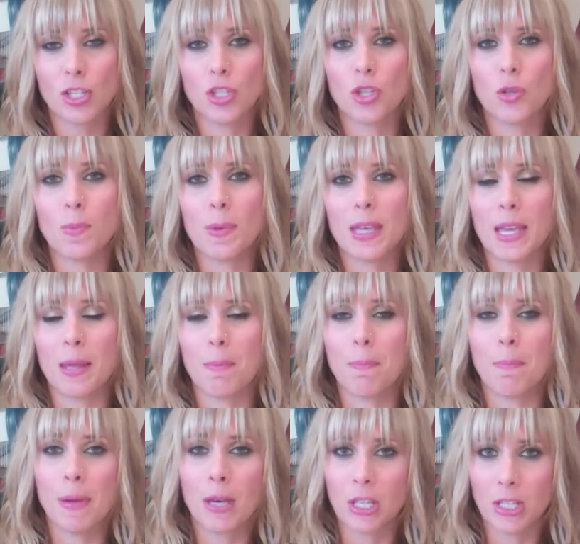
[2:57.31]
to
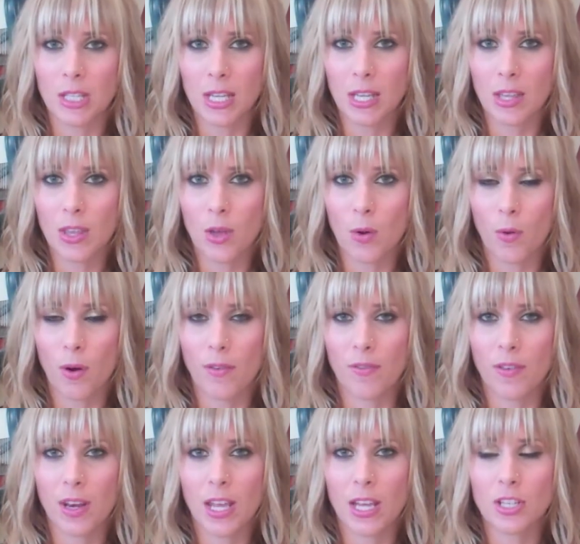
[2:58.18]
begin building the
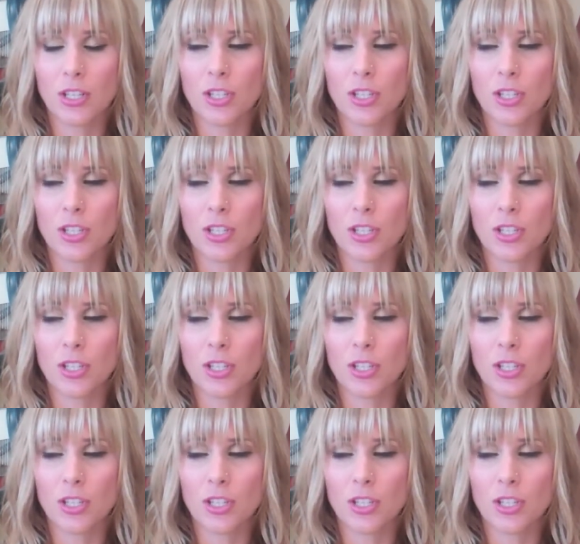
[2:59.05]
orphanage.